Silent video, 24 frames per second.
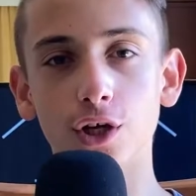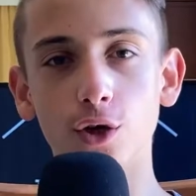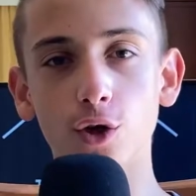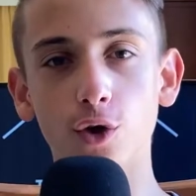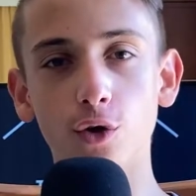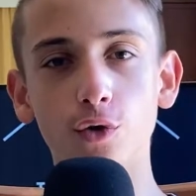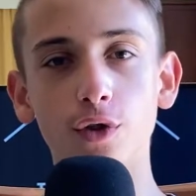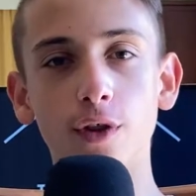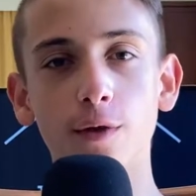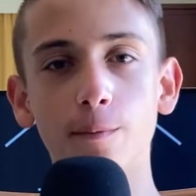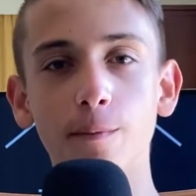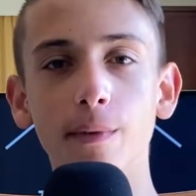
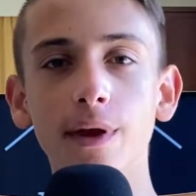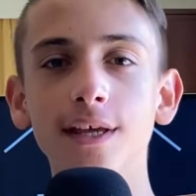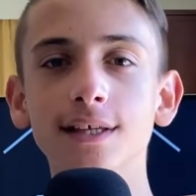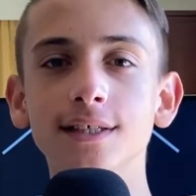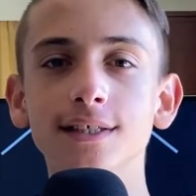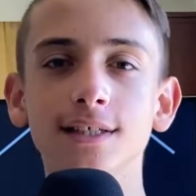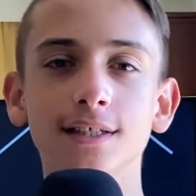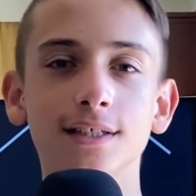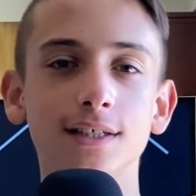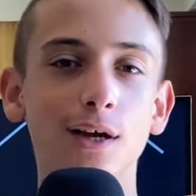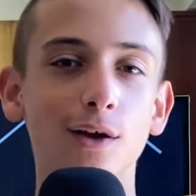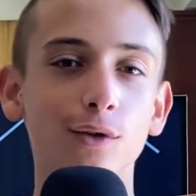know the
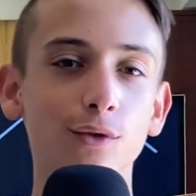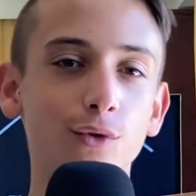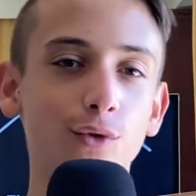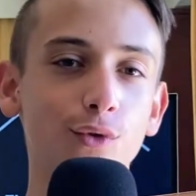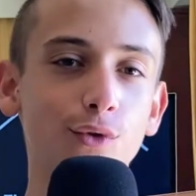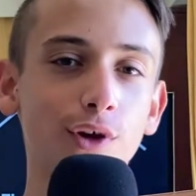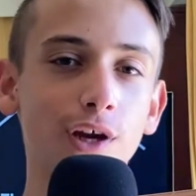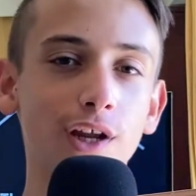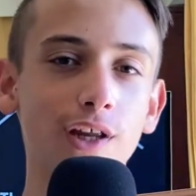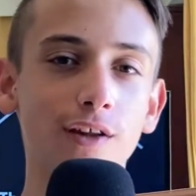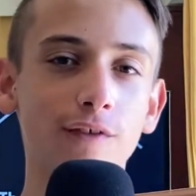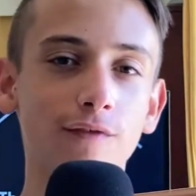basics, how to
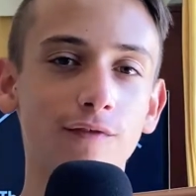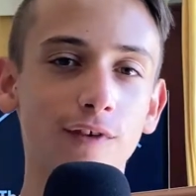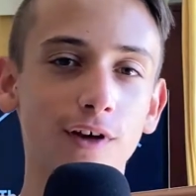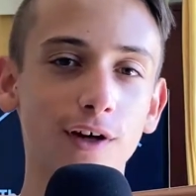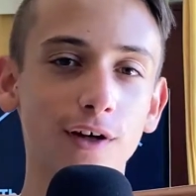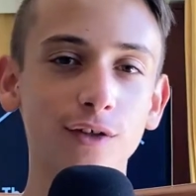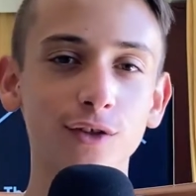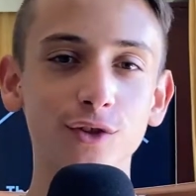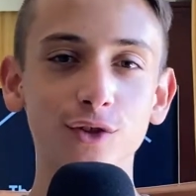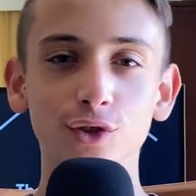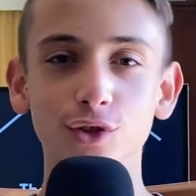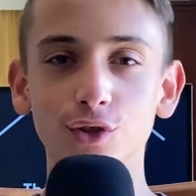create a
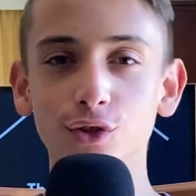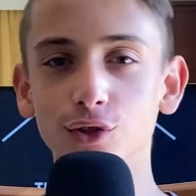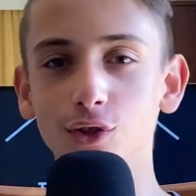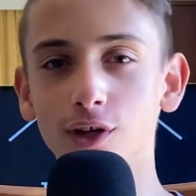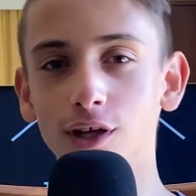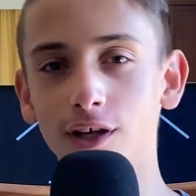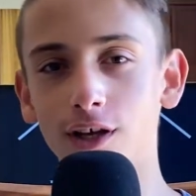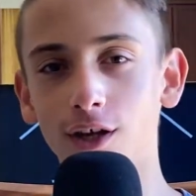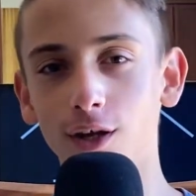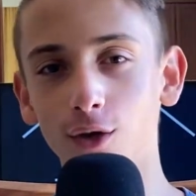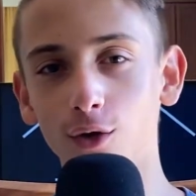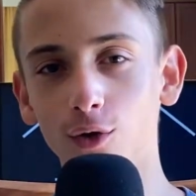function,
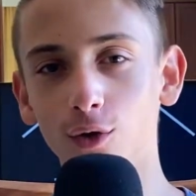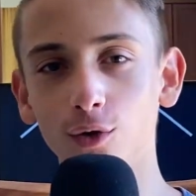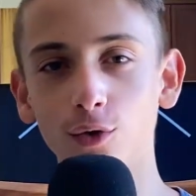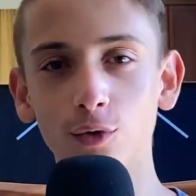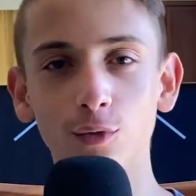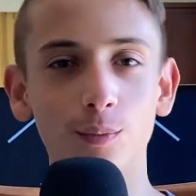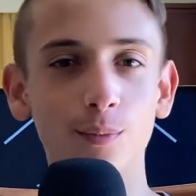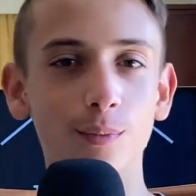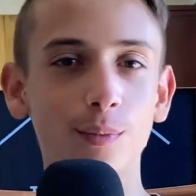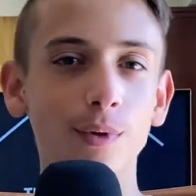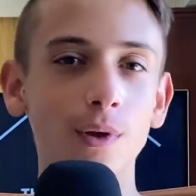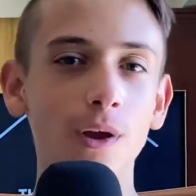a
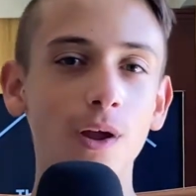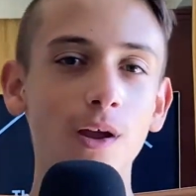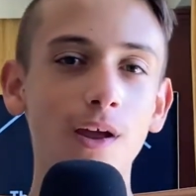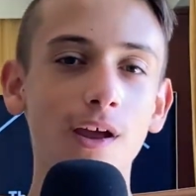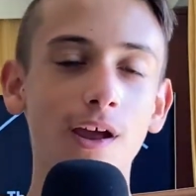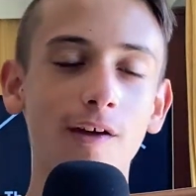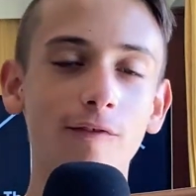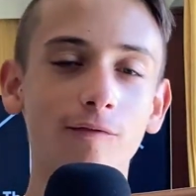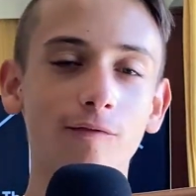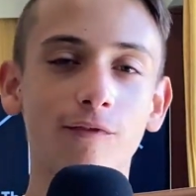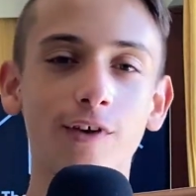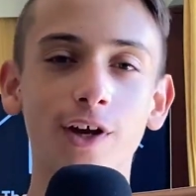loop,
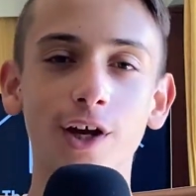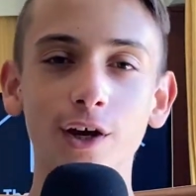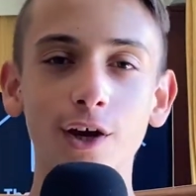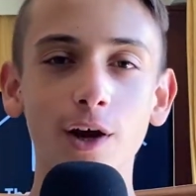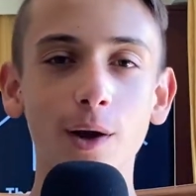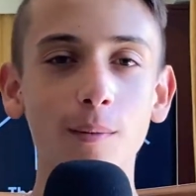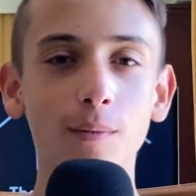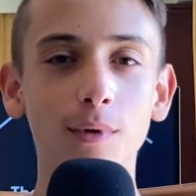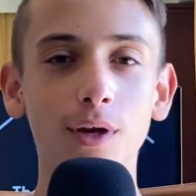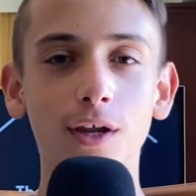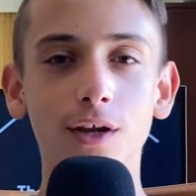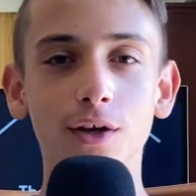a
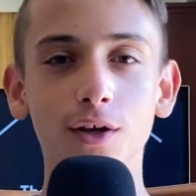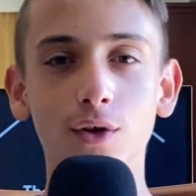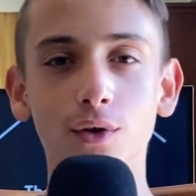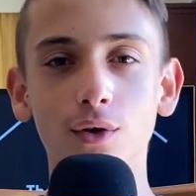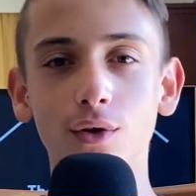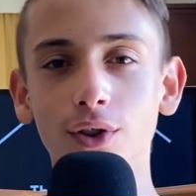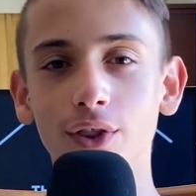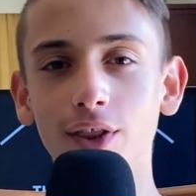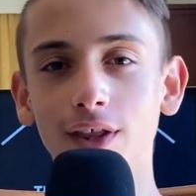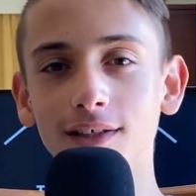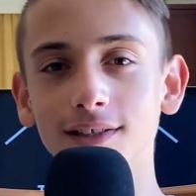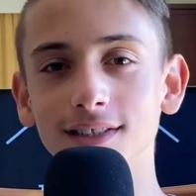variable and
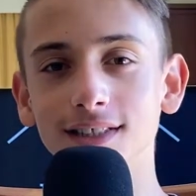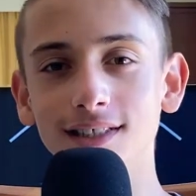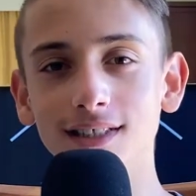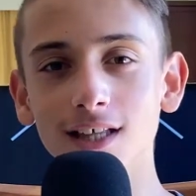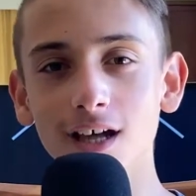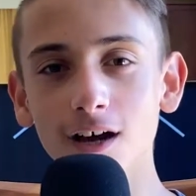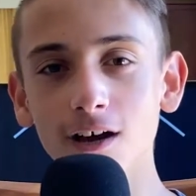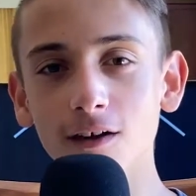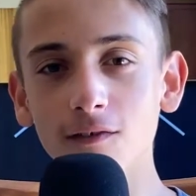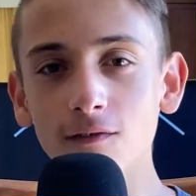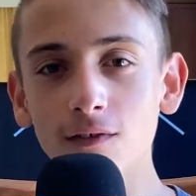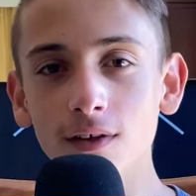all that
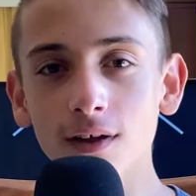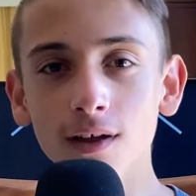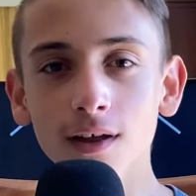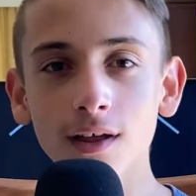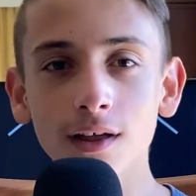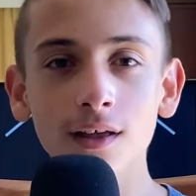stuff,